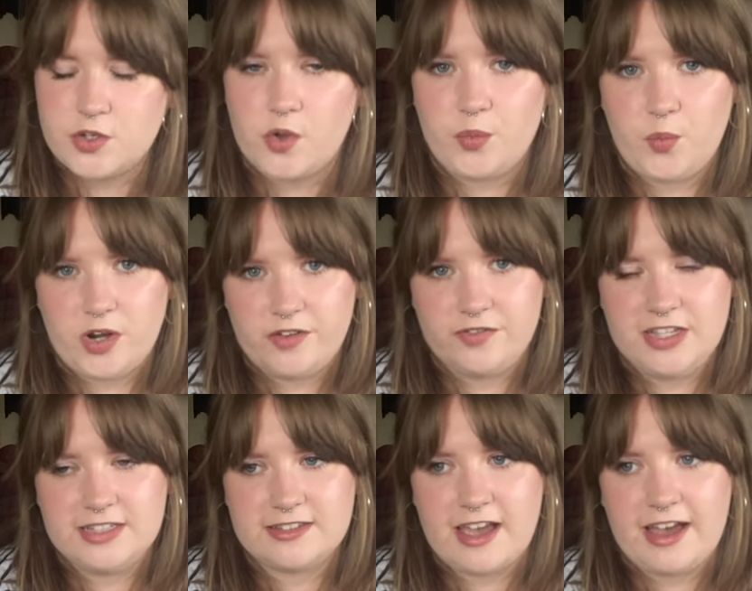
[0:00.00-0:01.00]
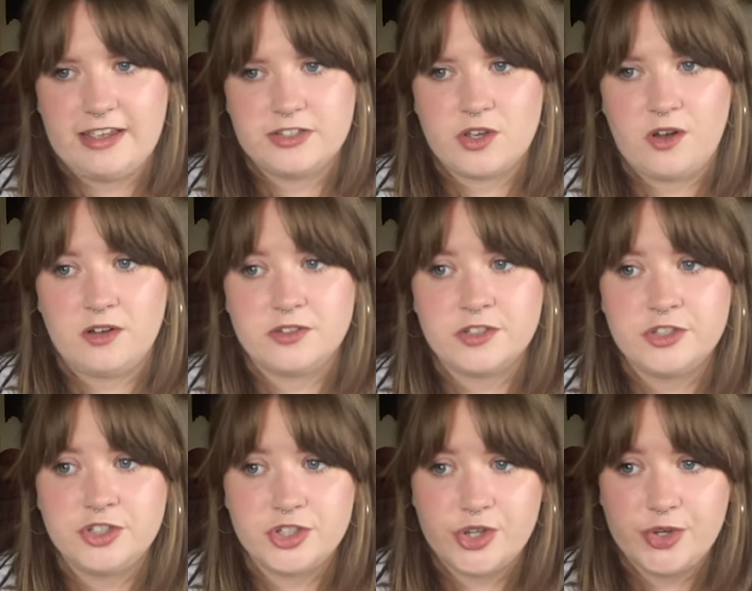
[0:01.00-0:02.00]
on one of these guys called
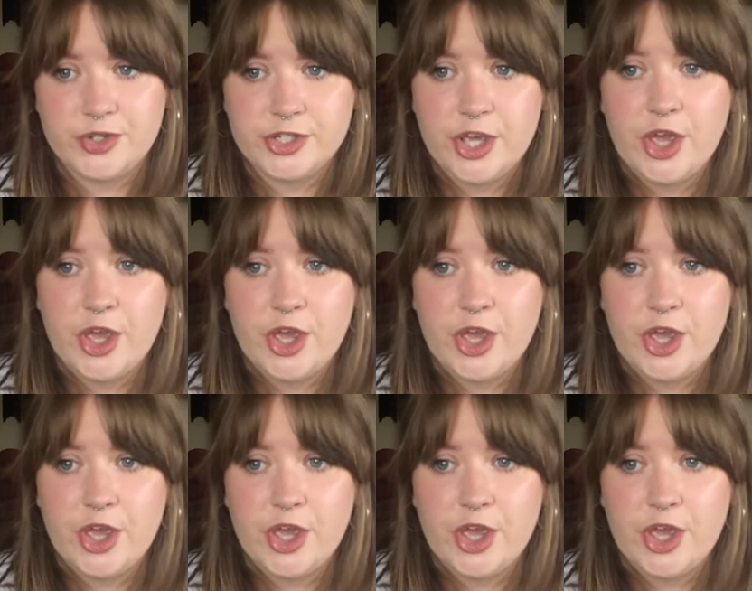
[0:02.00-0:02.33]
Jude,